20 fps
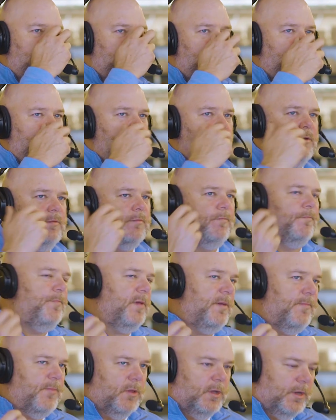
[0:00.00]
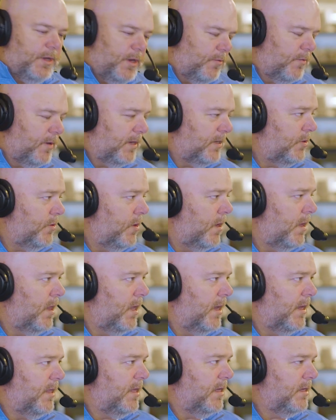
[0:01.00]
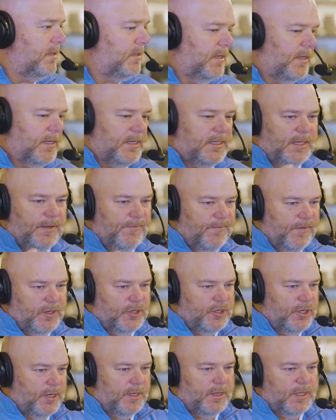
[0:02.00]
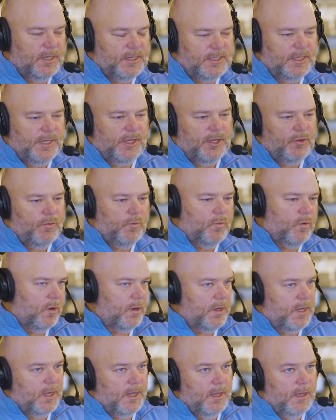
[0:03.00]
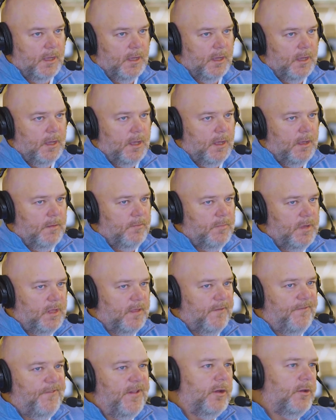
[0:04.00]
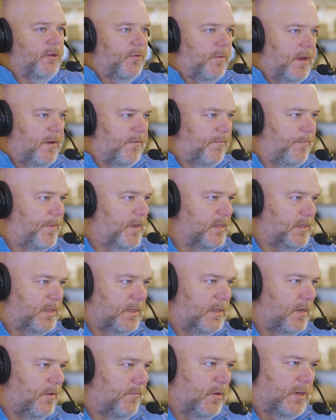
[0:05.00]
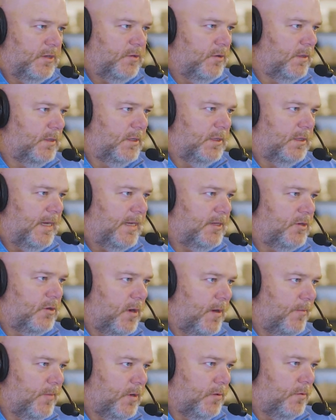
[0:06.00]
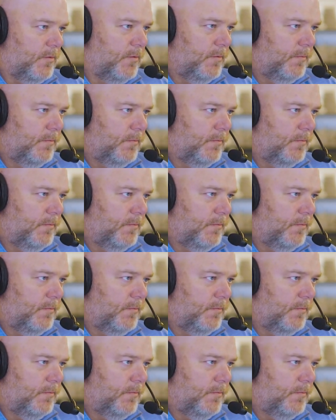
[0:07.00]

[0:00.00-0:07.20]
when people look at a restaurant like this and they see vision and they see you working, I mean, the failure rate of business of restaurants is astronomical.